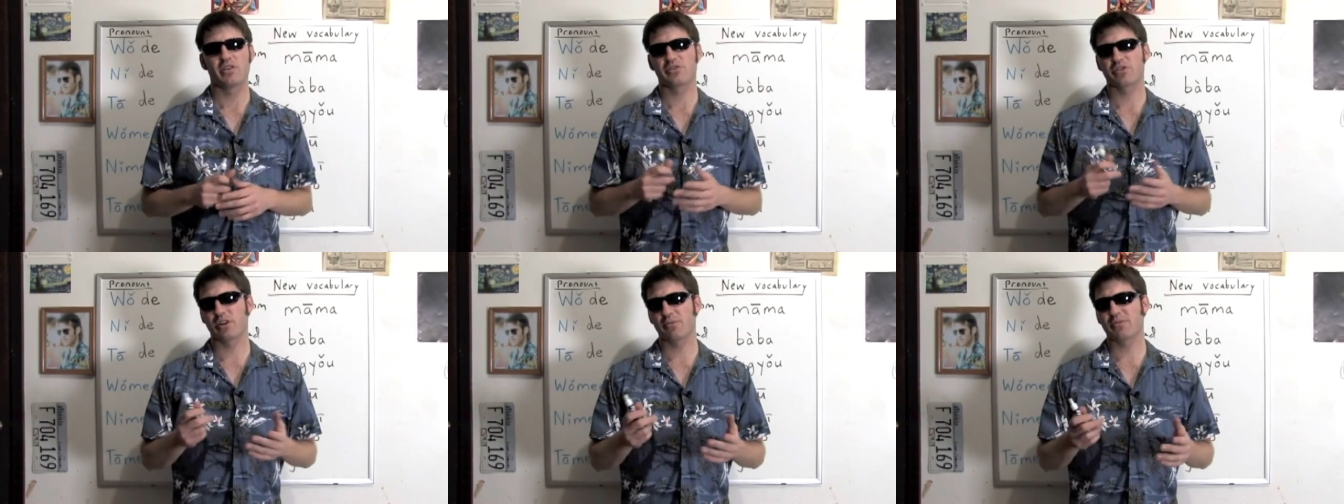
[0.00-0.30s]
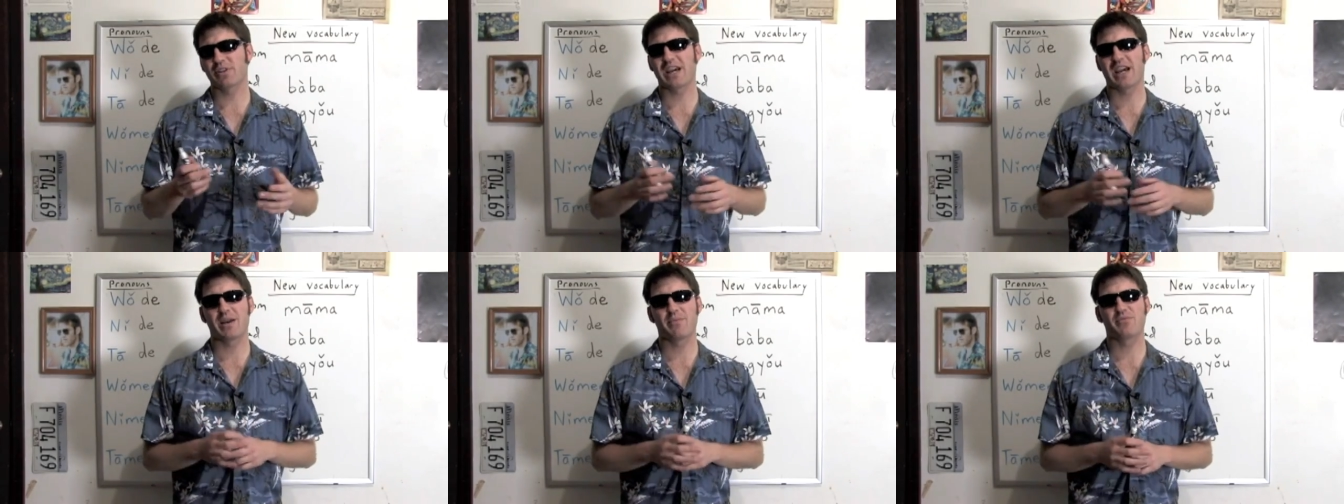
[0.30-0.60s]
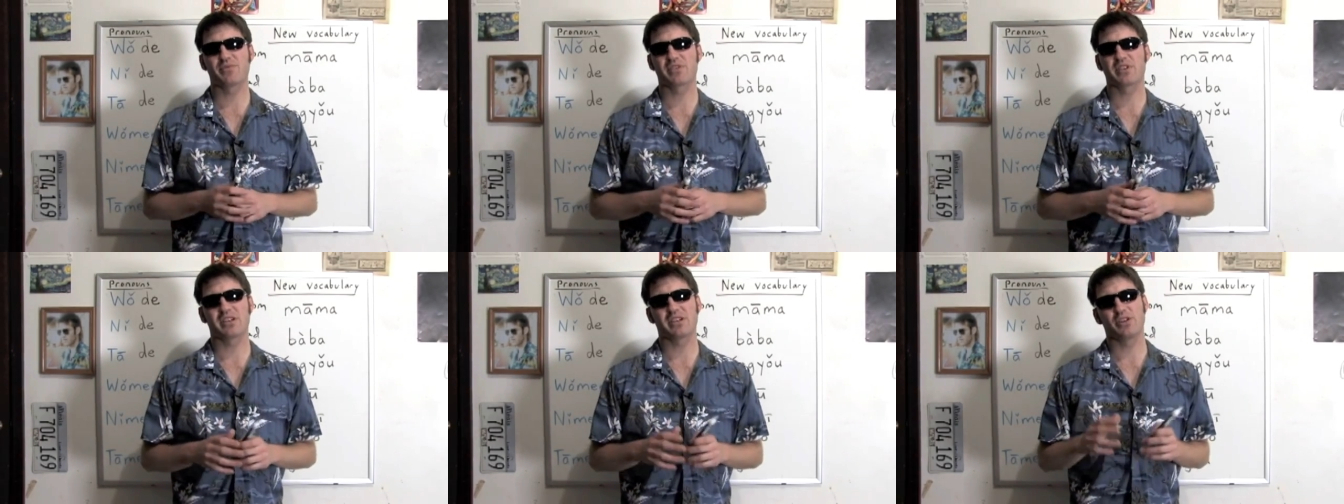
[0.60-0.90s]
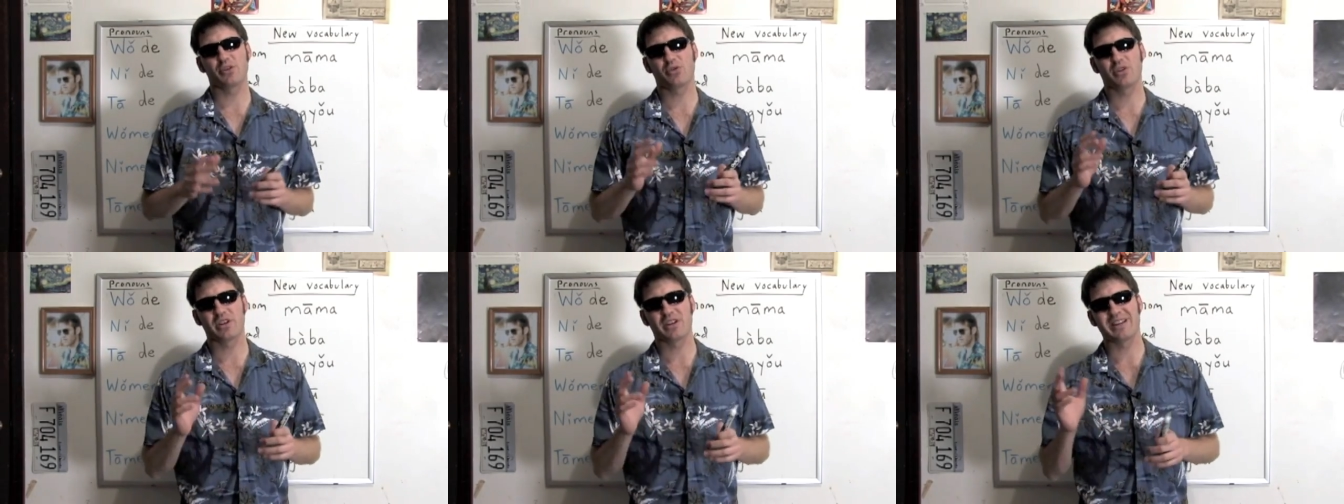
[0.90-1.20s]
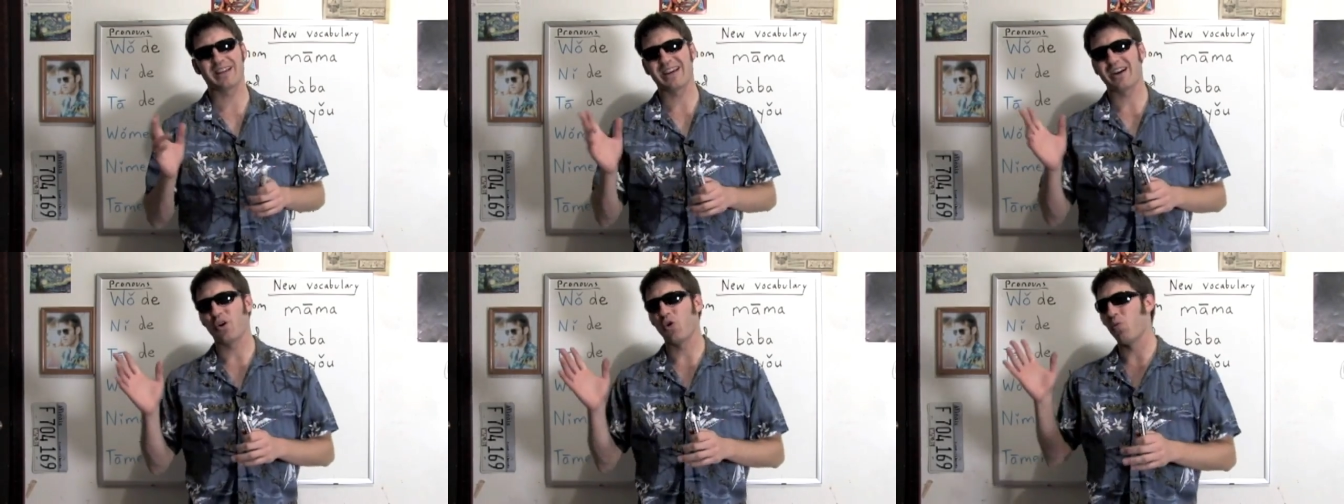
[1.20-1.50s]
Sometimes you
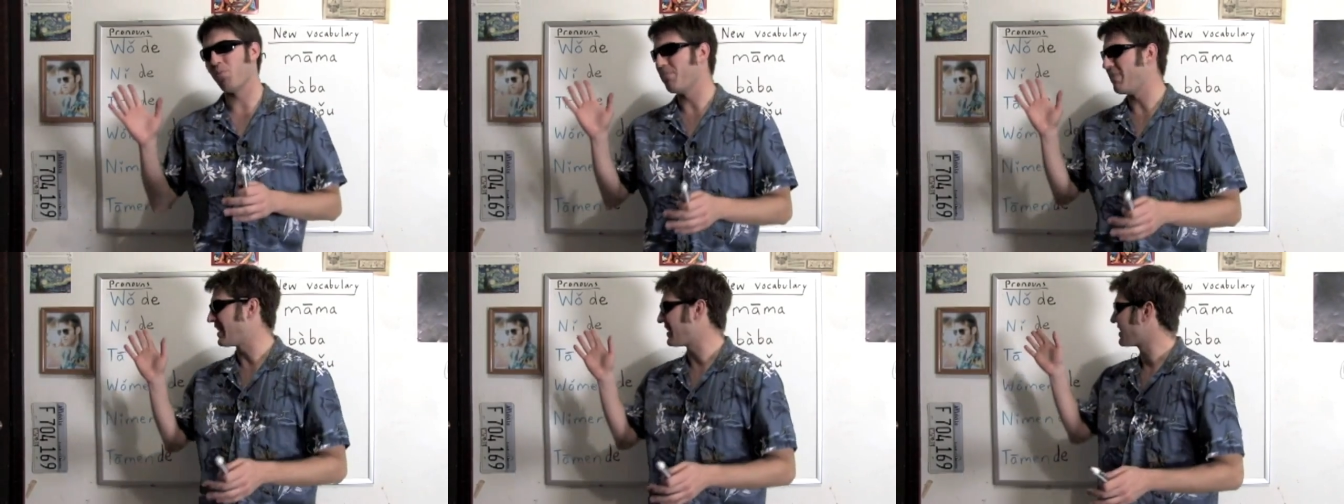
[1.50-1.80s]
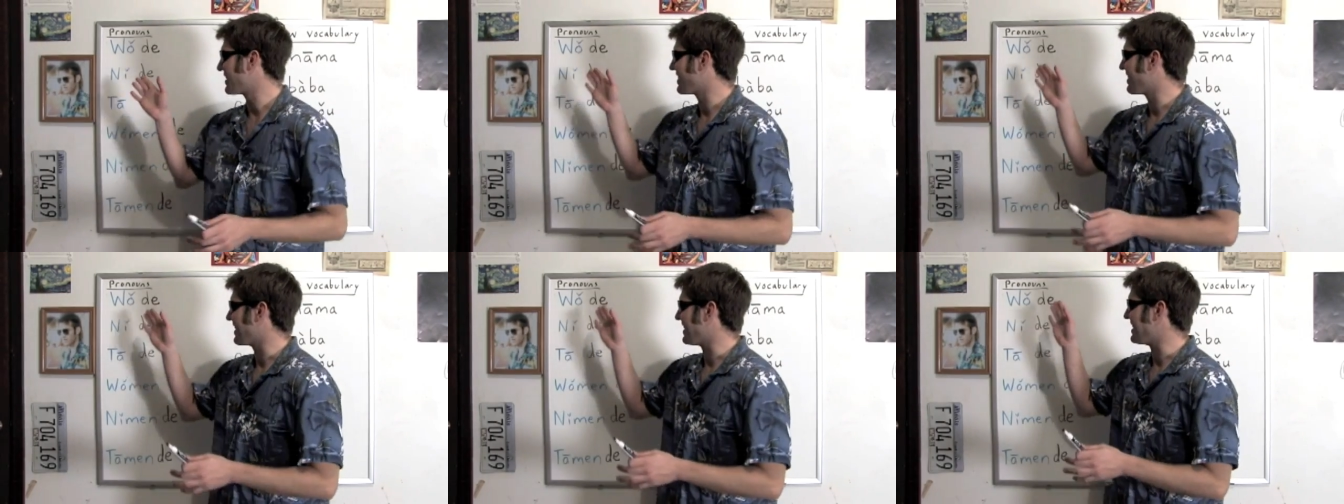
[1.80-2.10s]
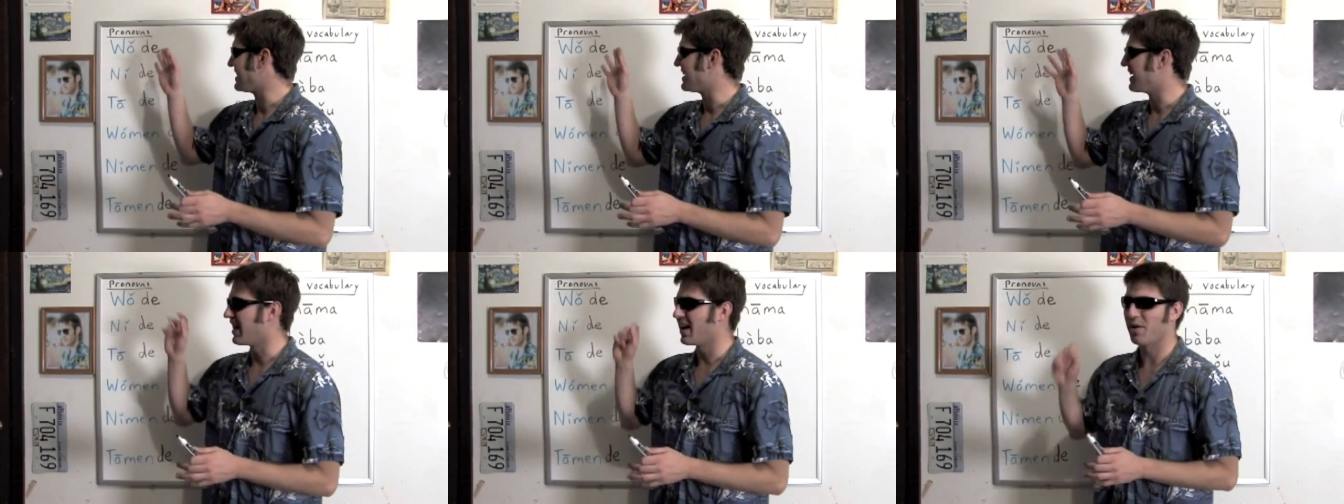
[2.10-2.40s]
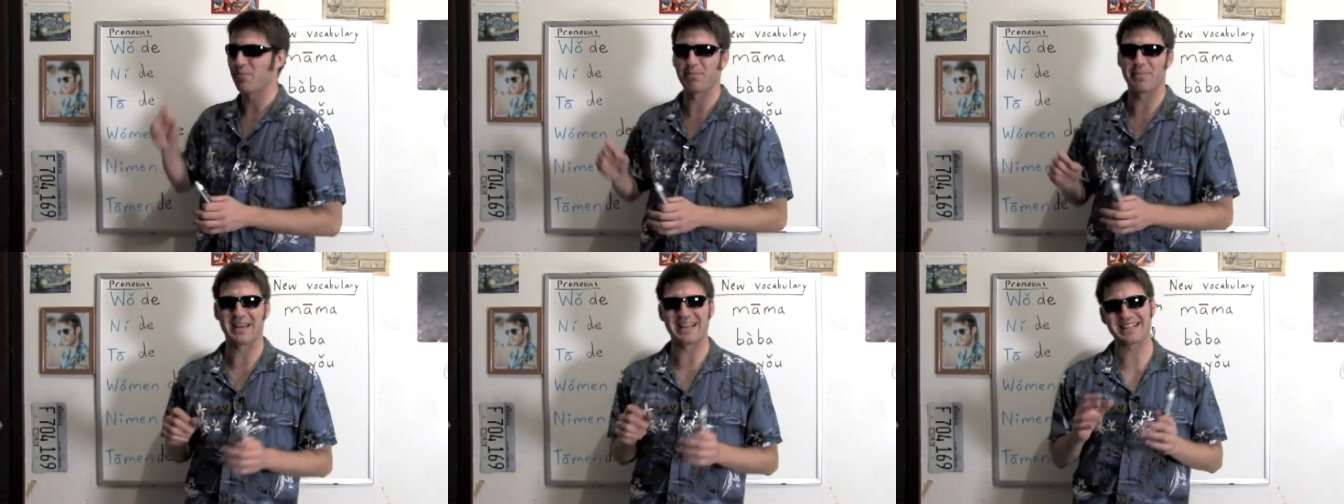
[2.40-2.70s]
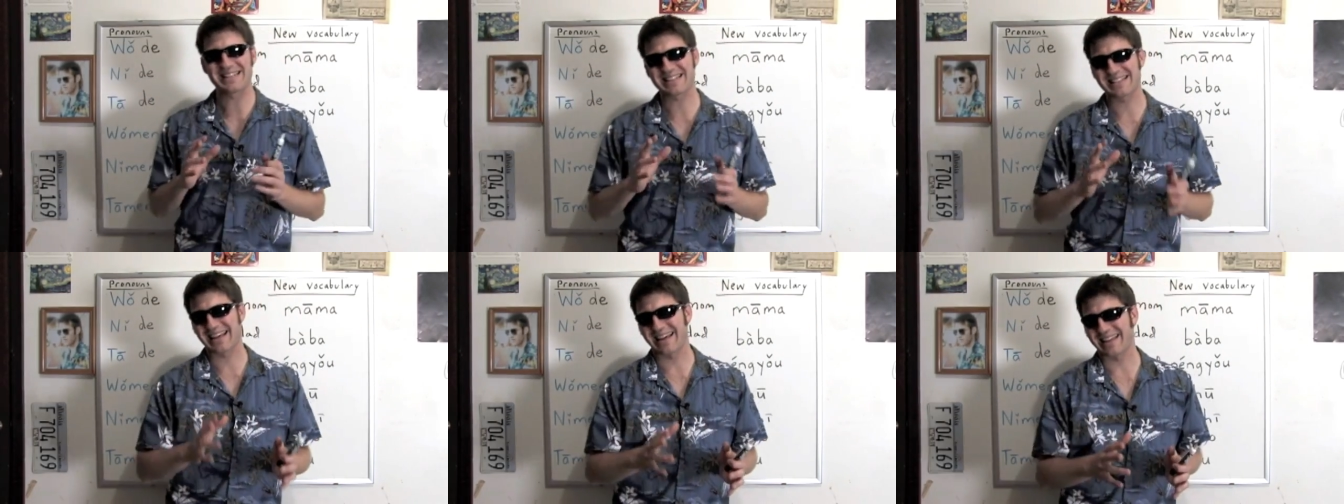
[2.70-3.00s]
can omit the da
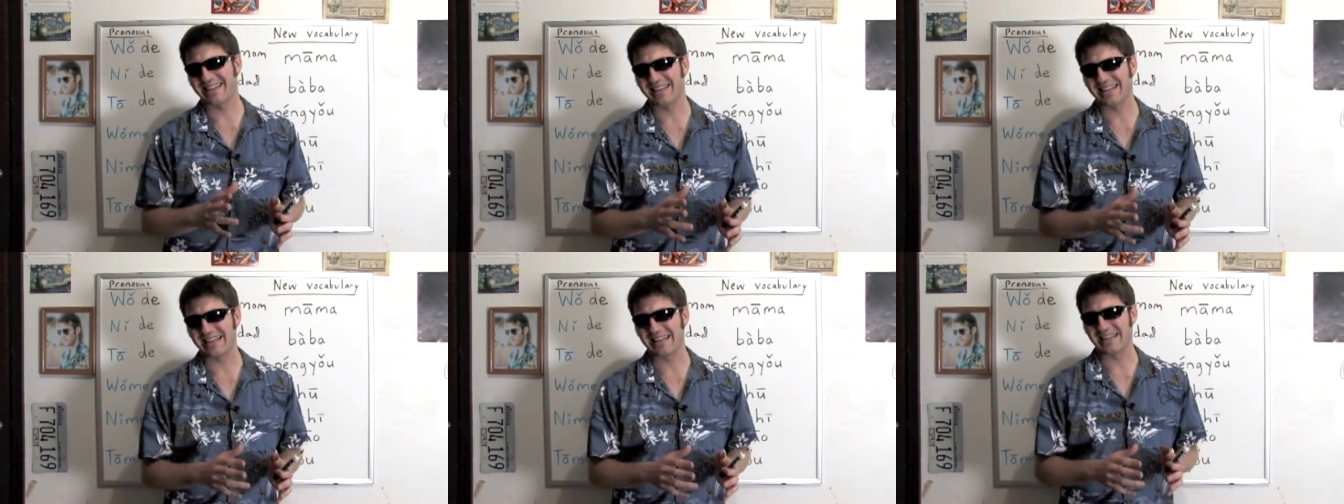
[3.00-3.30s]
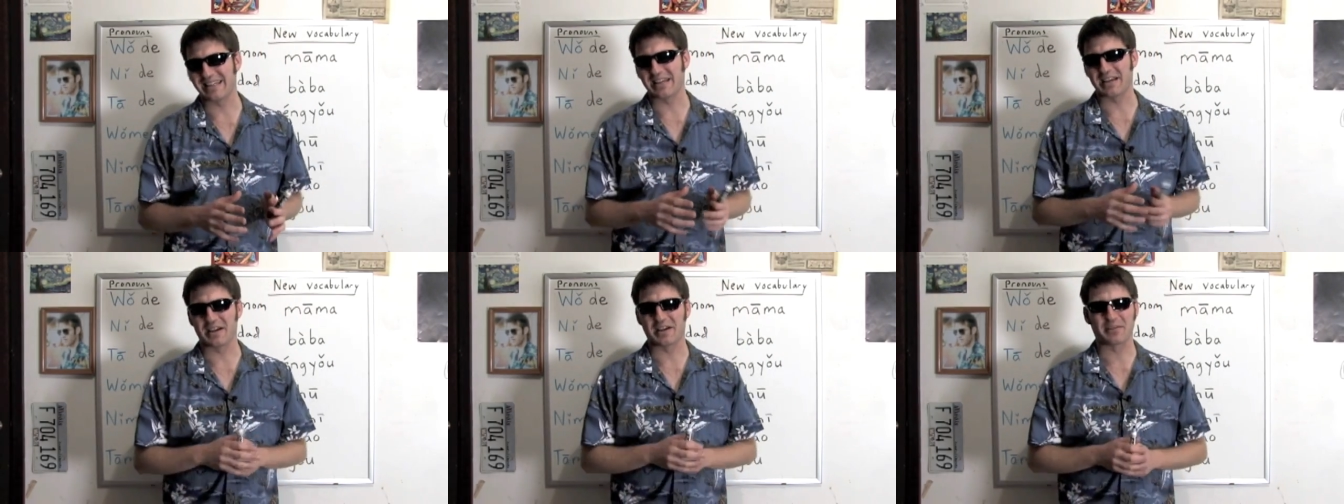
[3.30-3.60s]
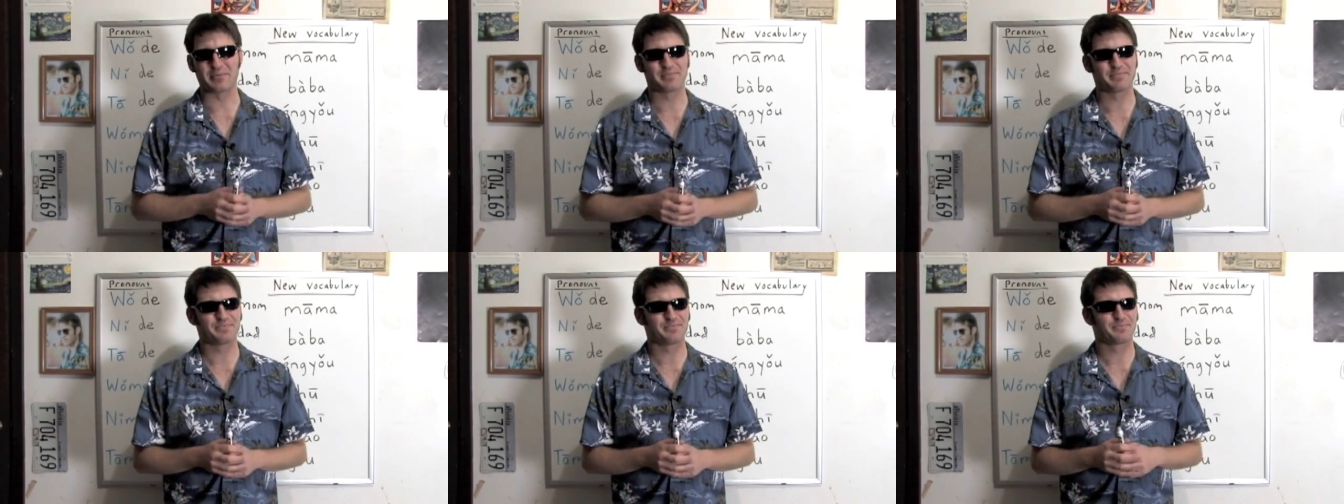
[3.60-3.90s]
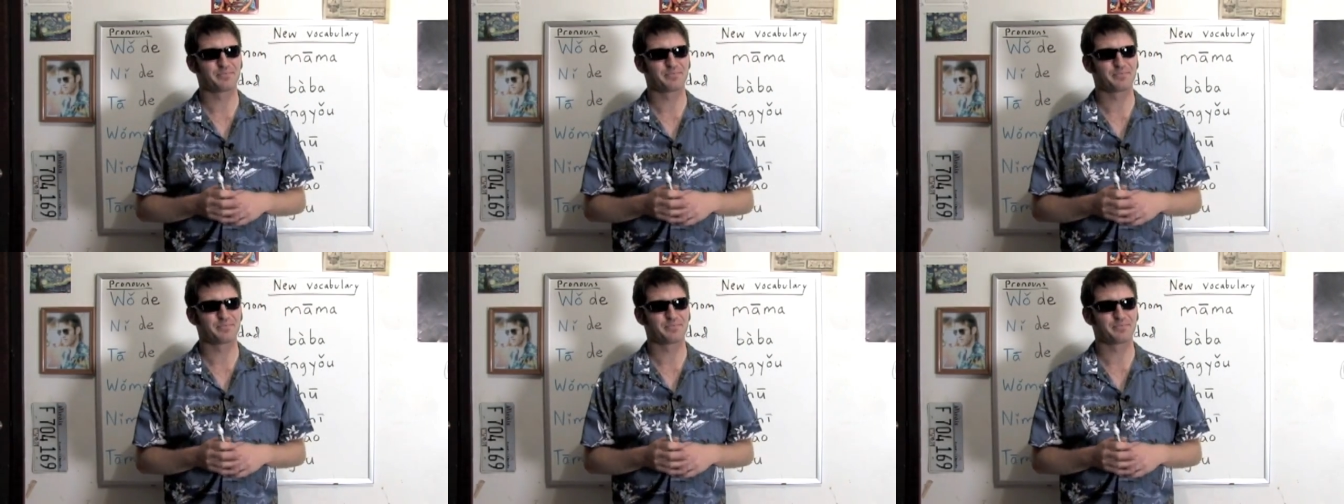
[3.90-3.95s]
based on the uh,